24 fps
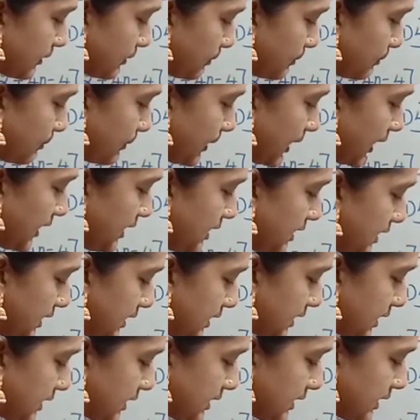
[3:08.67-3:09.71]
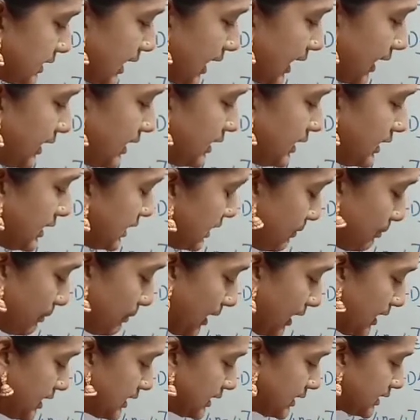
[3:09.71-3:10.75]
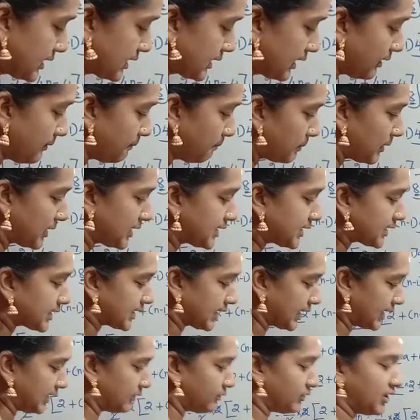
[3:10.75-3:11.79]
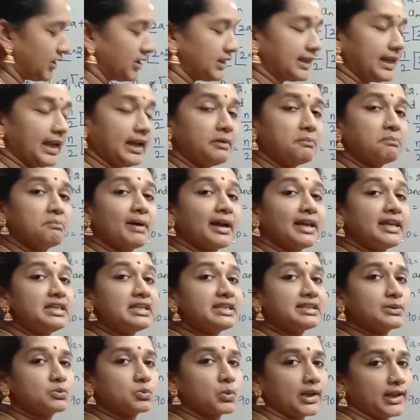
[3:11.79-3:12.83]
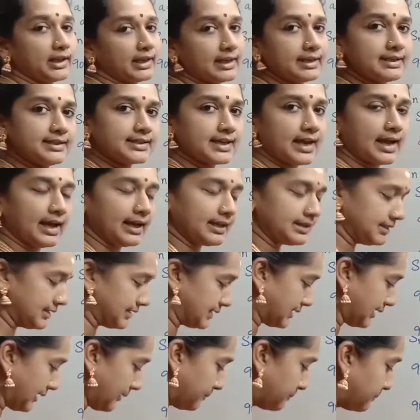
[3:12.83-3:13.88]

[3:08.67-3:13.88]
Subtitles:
minus 9, minus 10 plus 9 we will get minus 1 as answer.